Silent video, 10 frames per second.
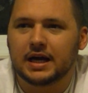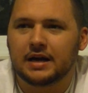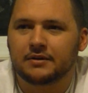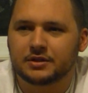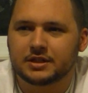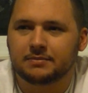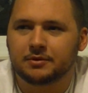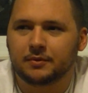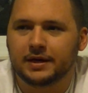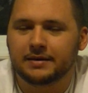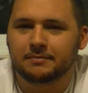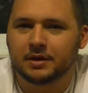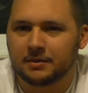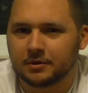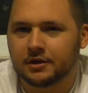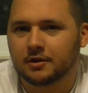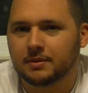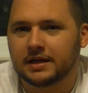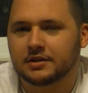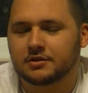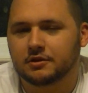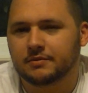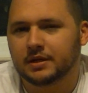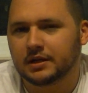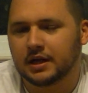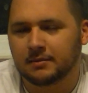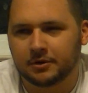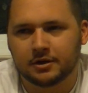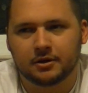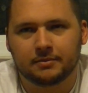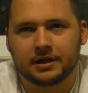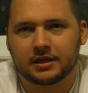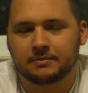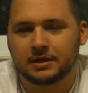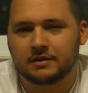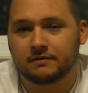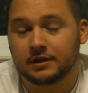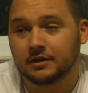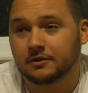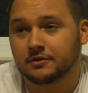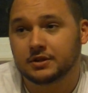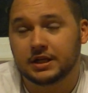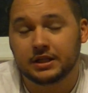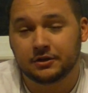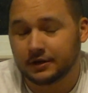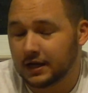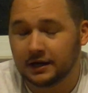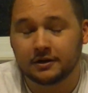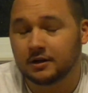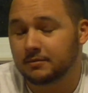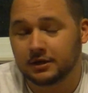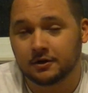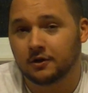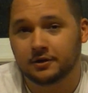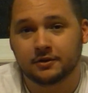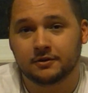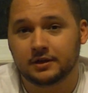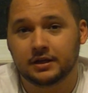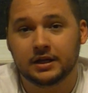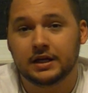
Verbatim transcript: I was stepped away. But I'm going to go back to streaming. I'm going to go back to making videos. They're not going to be Call of Duty.